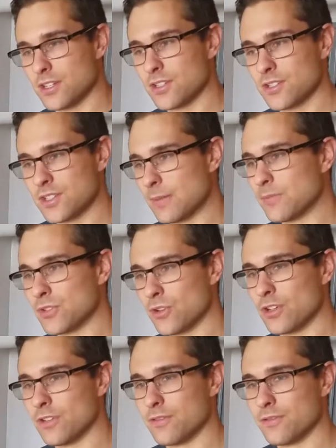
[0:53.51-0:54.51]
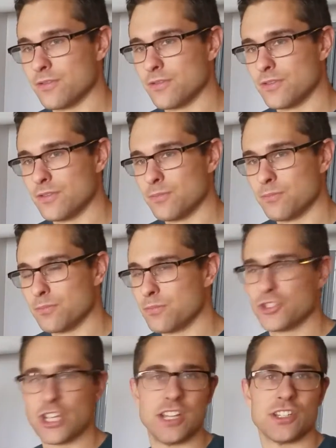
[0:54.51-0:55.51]
some sort of,
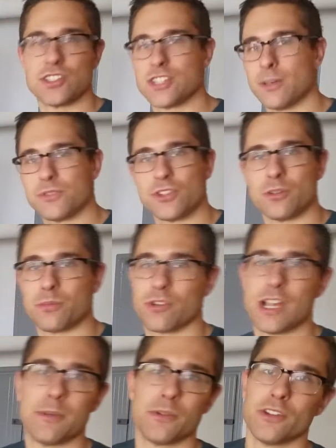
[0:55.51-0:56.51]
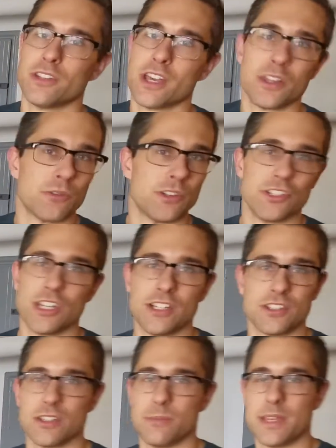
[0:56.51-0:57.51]
changes some sort of parameter and the other one
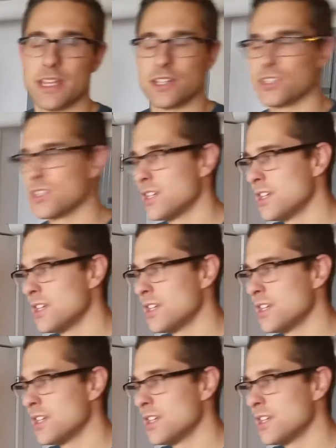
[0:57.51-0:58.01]
changes the pitch.